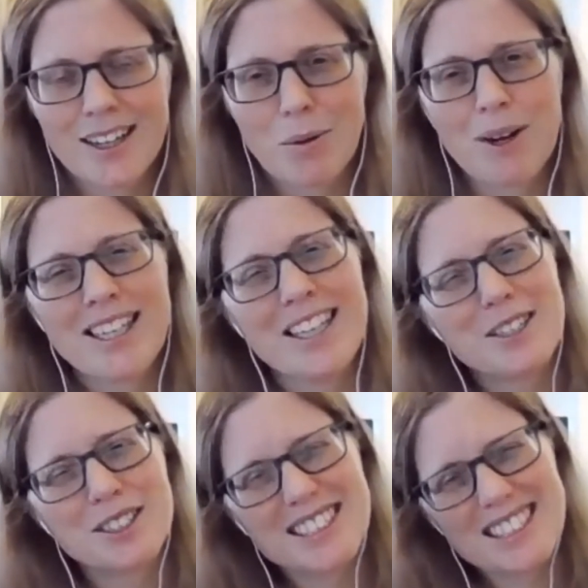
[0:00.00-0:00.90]
What
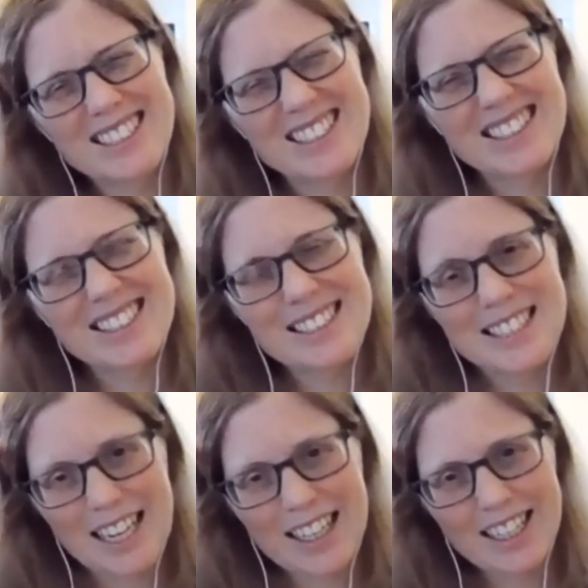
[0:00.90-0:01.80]
either didn't
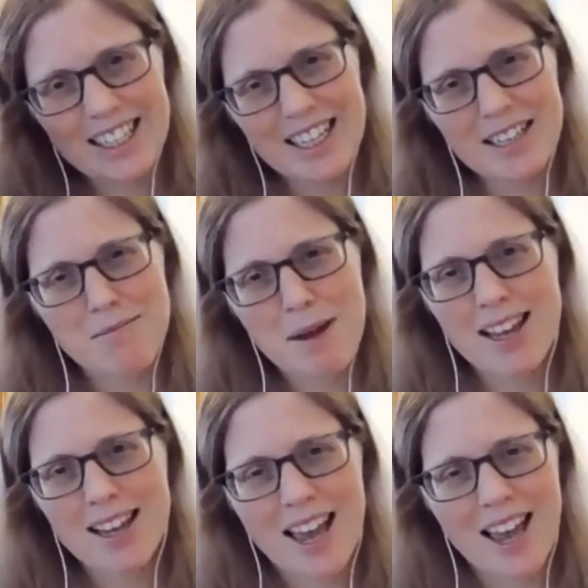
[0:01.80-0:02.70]
stick in
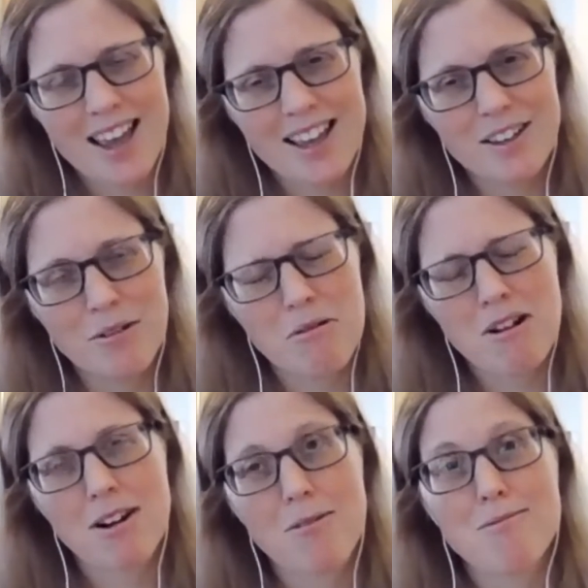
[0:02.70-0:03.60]
my head
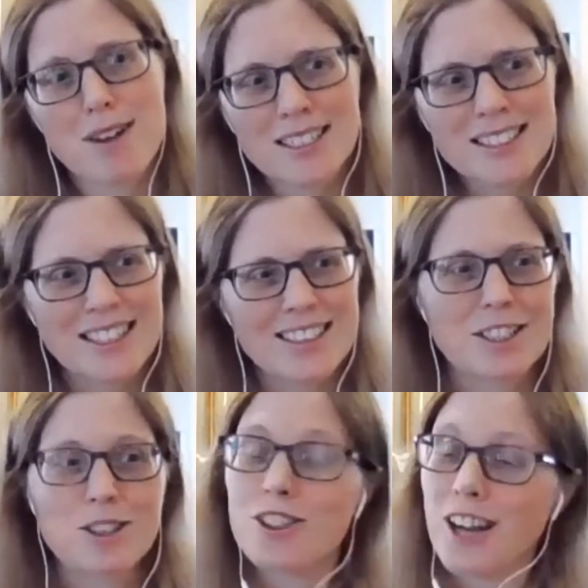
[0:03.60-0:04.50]
or
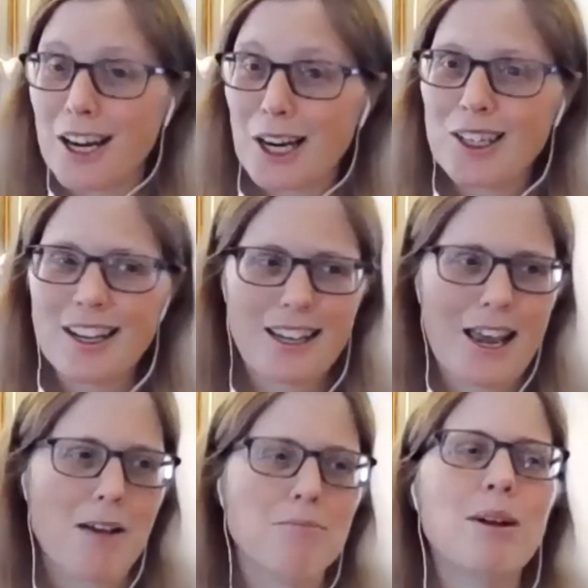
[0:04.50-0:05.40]
wasn't shared at
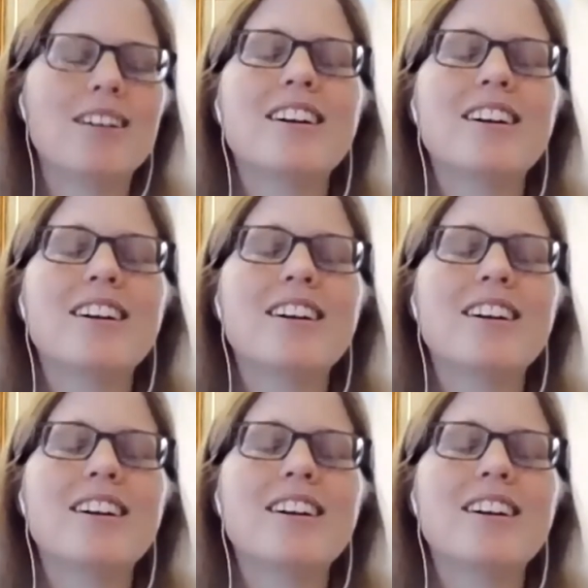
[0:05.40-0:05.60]
camp